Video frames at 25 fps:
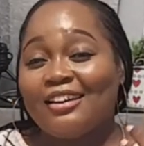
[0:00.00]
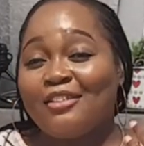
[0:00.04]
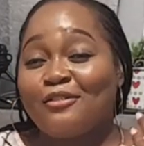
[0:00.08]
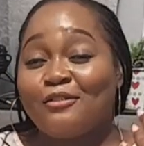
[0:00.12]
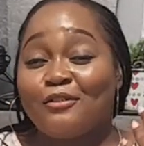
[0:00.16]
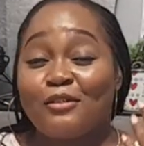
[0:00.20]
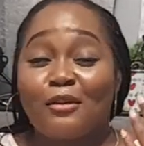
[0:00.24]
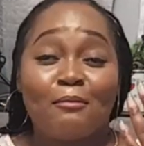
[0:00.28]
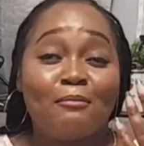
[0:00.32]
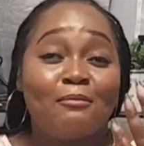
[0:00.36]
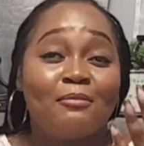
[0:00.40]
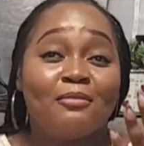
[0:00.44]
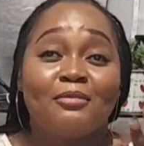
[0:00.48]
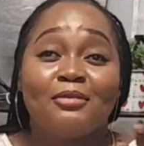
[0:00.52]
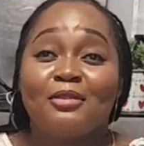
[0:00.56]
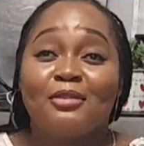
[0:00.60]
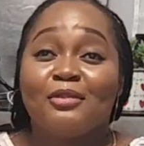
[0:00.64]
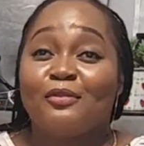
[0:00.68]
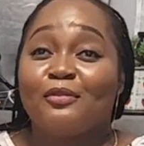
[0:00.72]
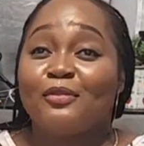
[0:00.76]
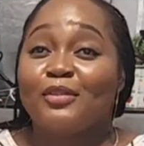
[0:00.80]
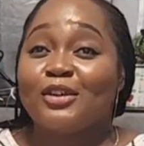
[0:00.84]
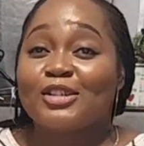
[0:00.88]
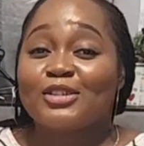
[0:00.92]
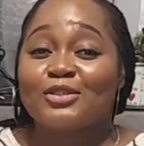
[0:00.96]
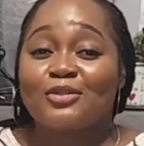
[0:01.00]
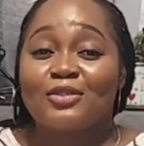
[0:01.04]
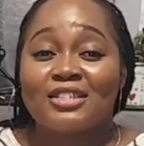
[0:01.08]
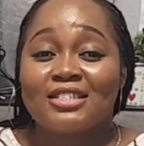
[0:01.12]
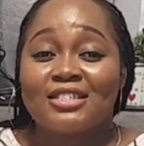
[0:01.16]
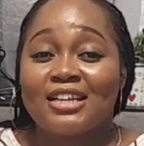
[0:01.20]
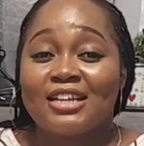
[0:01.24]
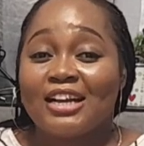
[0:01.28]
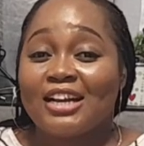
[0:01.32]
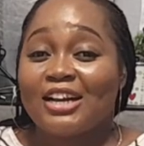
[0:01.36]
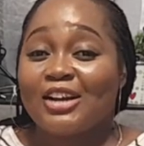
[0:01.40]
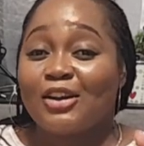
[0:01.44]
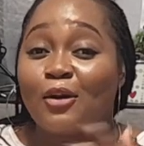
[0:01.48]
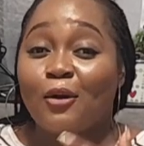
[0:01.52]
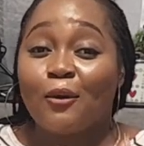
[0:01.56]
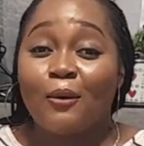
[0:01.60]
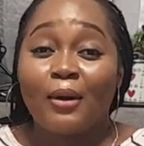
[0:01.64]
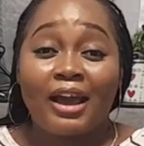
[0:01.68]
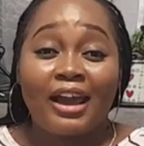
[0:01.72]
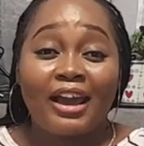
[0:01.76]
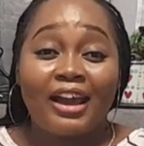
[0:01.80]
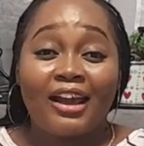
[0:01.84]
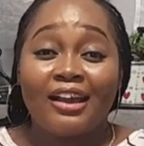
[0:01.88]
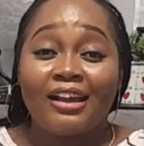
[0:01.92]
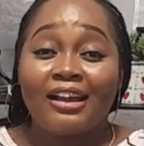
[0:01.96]
From the first question, how
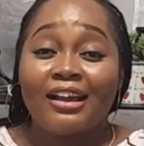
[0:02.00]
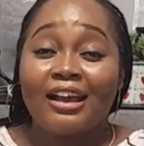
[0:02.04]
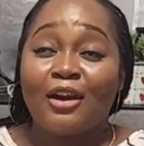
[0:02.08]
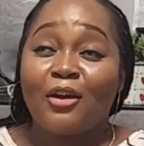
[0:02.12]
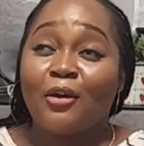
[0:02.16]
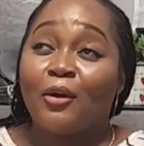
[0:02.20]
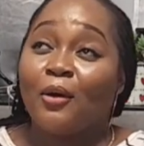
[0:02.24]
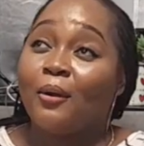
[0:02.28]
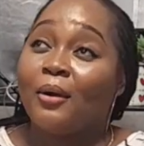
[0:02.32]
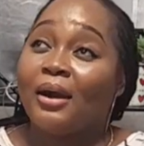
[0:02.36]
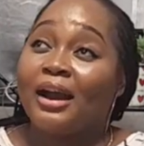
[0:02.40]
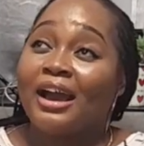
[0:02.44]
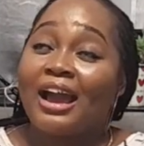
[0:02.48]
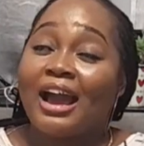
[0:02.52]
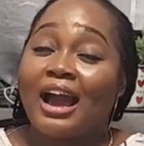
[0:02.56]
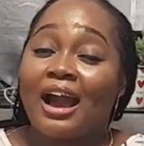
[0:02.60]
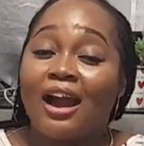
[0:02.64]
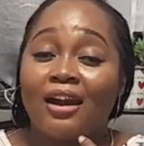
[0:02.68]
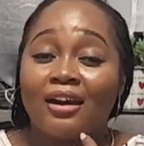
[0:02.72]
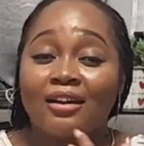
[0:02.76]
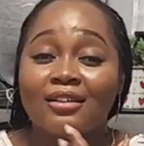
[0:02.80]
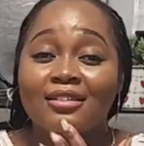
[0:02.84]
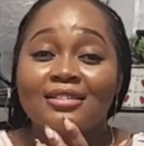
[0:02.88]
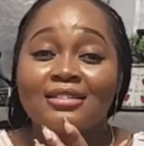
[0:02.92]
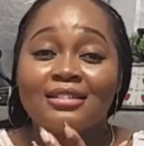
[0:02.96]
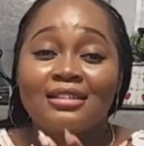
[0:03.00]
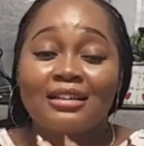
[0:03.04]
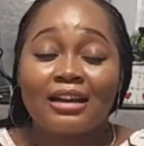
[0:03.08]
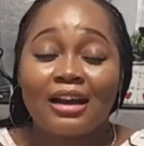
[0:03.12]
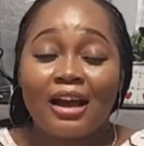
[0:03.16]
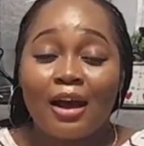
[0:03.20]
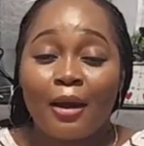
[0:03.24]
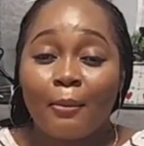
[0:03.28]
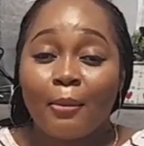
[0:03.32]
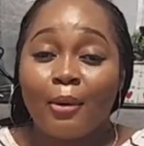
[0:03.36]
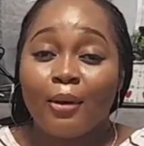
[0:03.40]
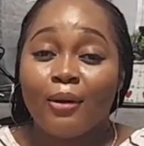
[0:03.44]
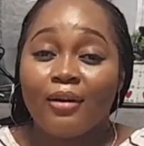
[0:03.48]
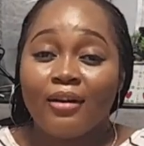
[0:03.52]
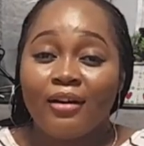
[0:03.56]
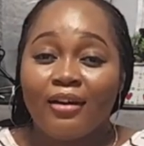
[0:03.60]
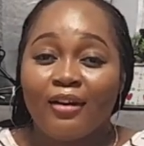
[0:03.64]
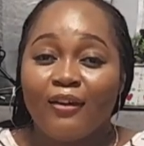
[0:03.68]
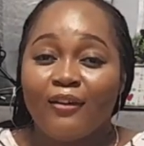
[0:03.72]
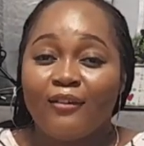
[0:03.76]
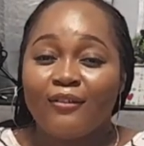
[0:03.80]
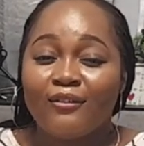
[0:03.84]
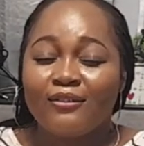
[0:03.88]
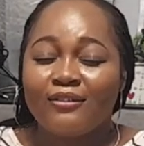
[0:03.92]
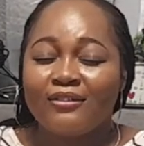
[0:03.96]
I how I act about
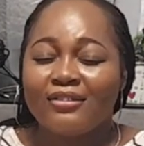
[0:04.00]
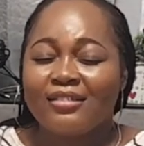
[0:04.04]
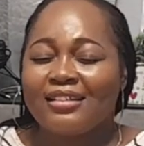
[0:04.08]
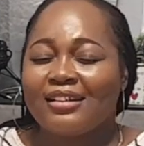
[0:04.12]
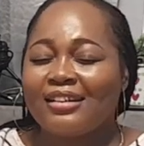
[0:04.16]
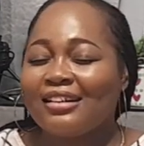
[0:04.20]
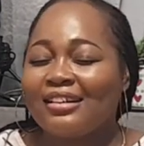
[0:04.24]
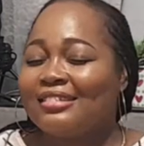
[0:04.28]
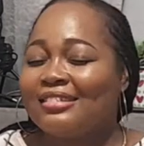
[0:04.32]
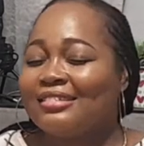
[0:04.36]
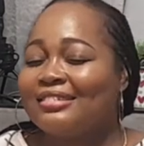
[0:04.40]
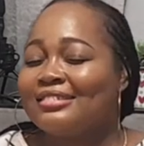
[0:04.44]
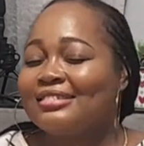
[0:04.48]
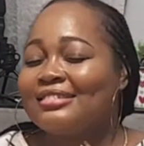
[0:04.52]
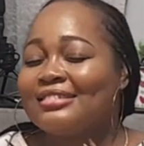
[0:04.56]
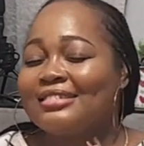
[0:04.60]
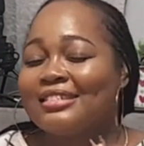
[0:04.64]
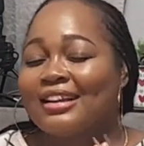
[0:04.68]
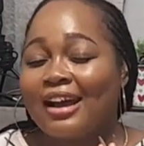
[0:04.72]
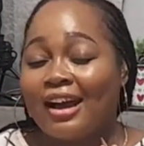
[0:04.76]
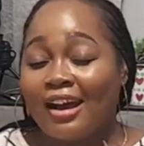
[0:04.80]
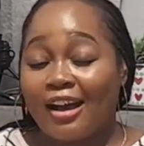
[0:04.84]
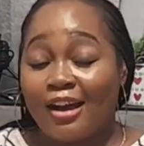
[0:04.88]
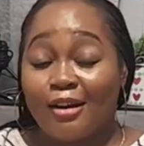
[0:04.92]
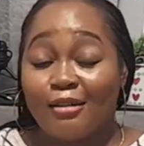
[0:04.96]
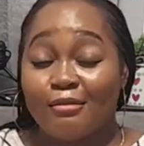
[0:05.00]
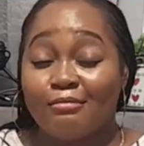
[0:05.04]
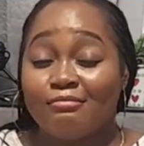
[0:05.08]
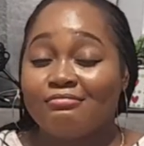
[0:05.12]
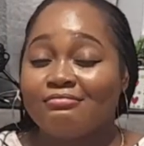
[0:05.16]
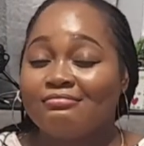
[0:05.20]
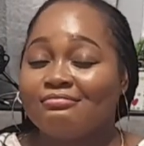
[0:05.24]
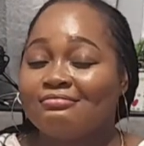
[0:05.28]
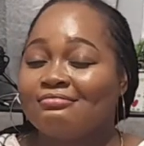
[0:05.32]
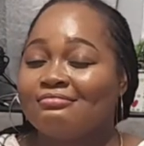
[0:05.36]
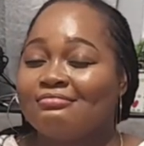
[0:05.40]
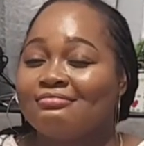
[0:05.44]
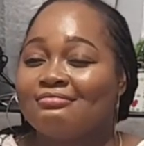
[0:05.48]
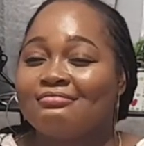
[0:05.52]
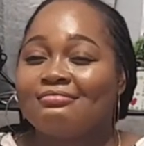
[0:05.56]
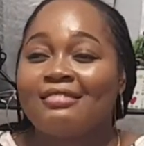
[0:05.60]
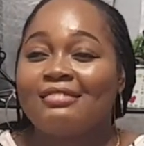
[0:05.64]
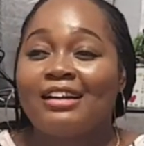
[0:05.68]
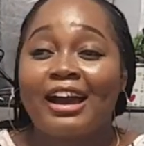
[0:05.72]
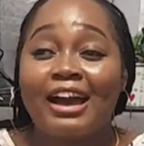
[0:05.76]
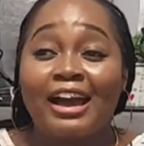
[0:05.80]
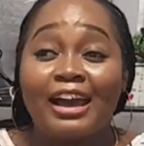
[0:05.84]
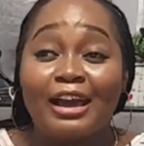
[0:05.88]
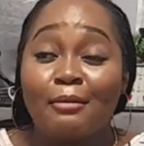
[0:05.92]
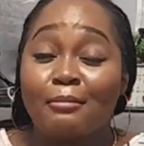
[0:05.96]
love, um,
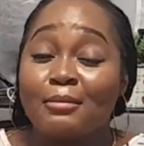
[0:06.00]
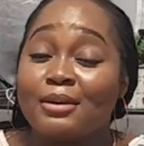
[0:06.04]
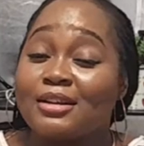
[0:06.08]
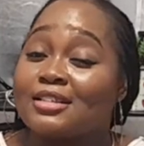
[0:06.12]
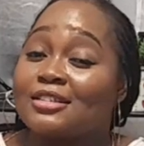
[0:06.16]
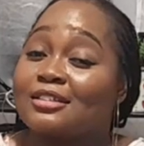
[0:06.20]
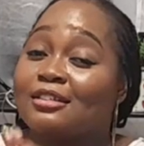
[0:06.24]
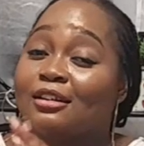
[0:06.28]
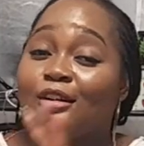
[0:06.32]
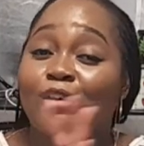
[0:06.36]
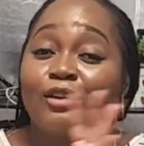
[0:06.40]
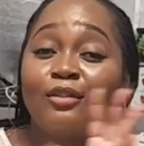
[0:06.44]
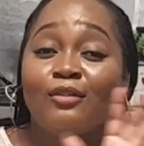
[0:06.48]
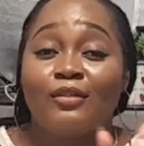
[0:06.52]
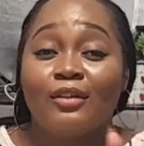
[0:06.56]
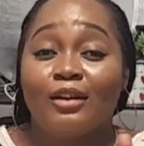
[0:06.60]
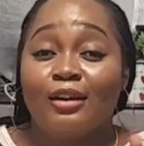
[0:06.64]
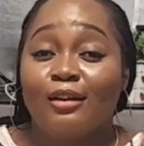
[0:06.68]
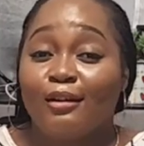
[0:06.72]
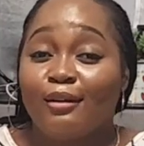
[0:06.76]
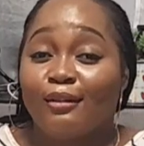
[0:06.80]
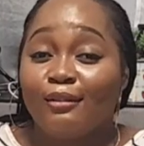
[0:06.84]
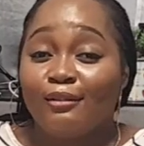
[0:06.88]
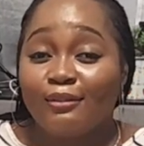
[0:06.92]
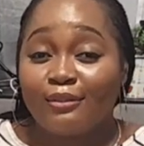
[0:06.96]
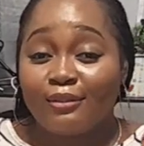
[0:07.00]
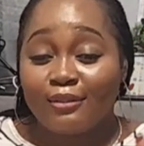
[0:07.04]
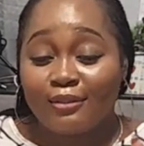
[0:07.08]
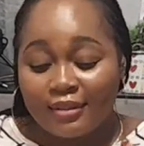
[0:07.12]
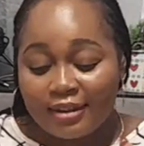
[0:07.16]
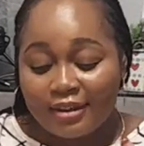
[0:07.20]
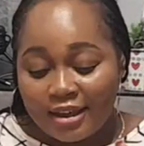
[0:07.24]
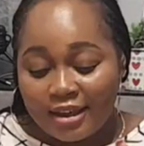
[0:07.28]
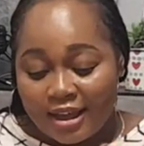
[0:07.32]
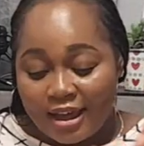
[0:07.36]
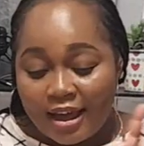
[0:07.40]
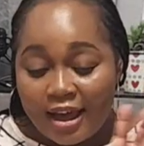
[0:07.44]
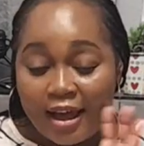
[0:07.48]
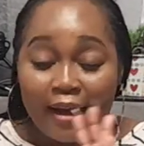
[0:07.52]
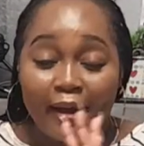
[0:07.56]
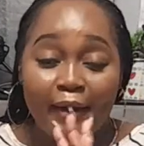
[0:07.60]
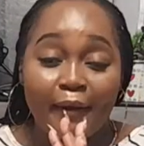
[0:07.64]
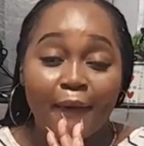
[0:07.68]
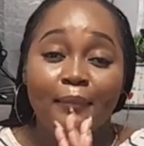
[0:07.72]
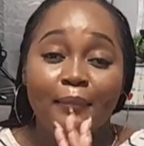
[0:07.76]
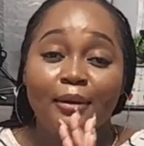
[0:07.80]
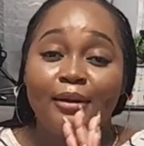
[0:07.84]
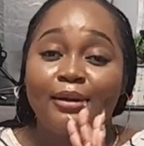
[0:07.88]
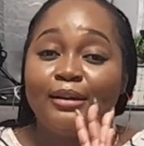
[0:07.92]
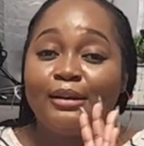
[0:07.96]
I am a sucker for love. I
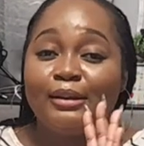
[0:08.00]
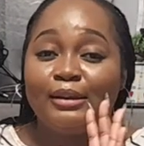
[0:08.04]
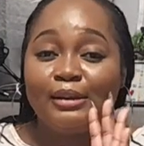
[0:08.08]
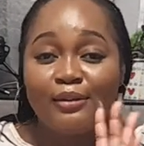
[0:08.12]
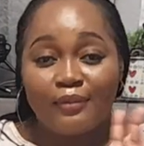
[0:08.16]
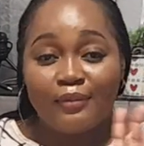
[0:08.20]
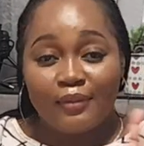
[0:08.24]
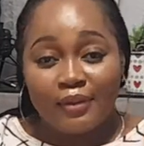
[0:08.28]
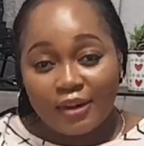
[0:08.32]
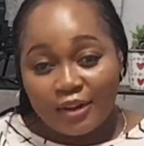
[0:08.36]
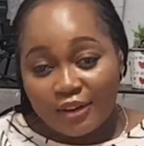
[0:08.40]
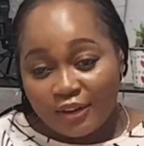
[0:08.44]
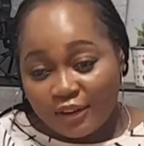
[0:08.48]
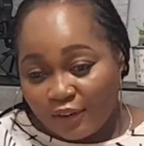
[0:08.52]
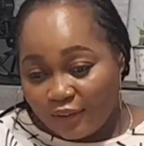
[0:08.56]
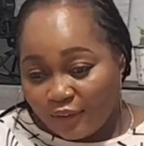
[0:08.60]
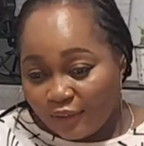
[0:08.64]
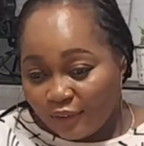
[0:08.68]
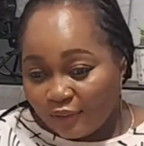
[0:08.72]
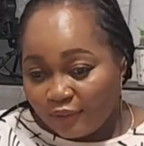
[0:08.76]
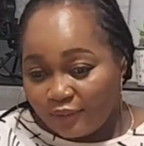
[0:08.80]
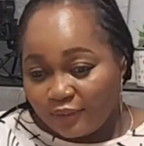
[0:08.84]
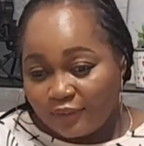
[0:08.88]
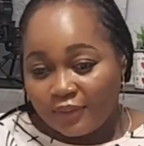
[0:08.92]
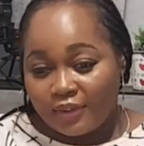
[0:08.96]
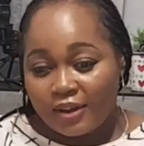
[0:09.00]
believe in love.